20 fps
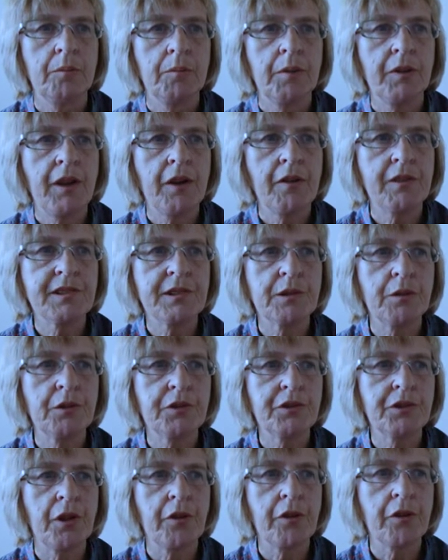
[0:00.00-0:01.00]
but there is
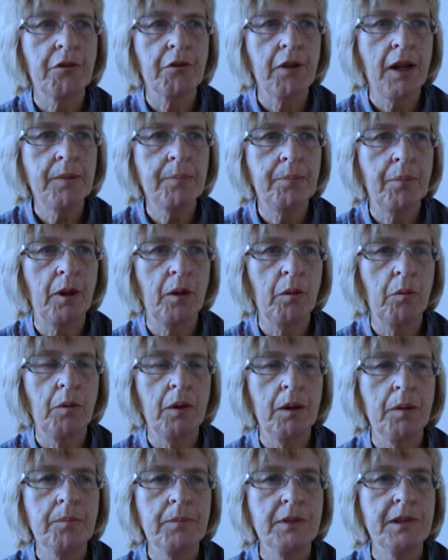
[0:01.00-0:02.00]
also the red
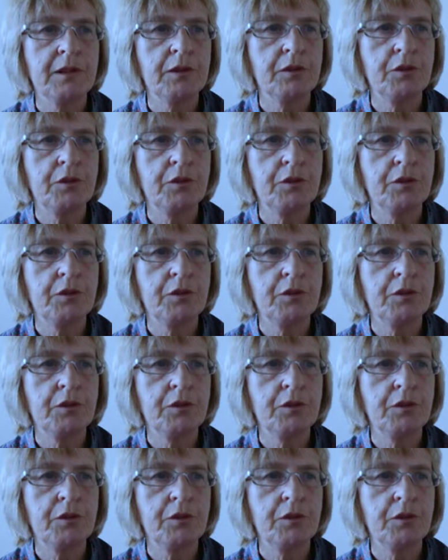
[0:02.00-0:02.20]
bollworm,